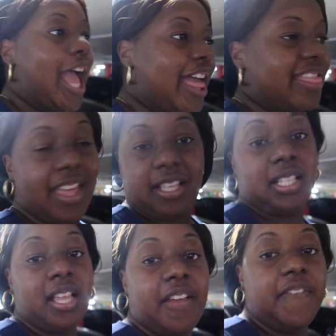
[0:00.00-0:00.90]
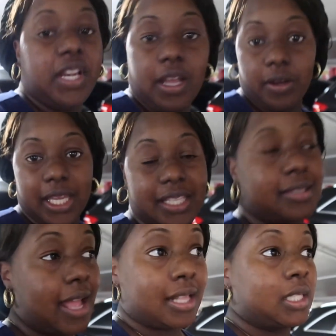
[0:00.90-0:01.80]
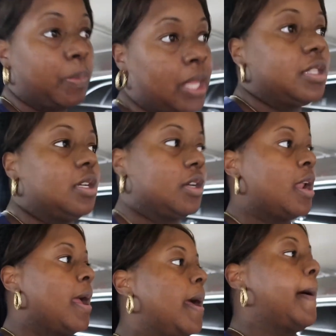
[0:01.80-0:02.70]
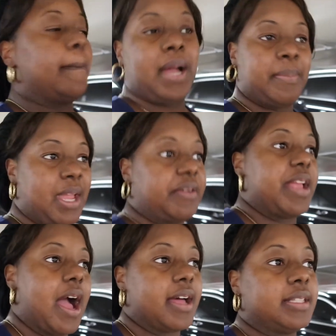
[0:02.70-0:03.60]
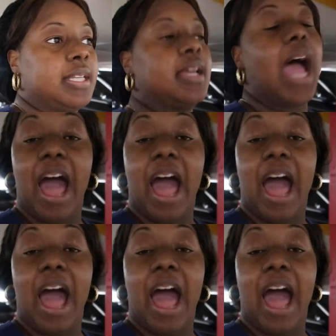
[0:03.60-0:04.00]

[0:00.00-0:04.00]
And this video is not sponsored by Marriott.